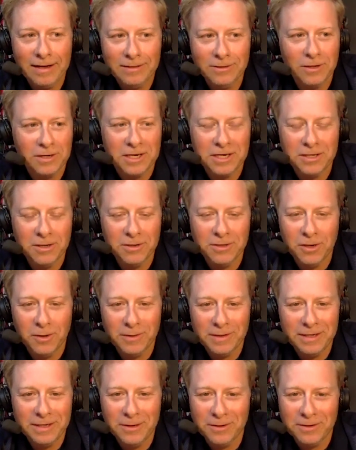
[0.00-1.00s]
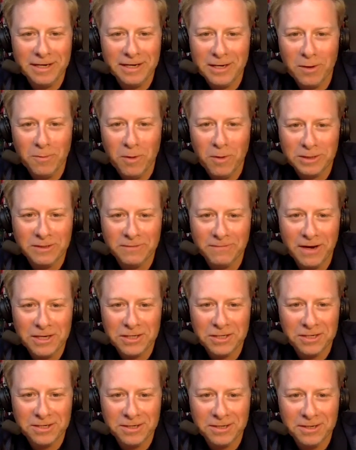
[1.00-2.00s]
look, you don't need no
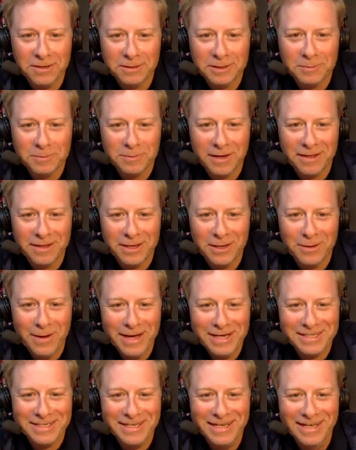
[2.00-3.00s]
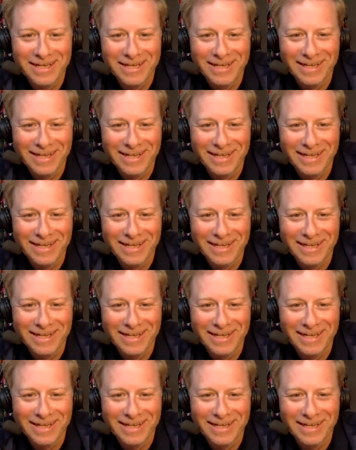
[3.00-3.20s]
motivation, do you, to play the US?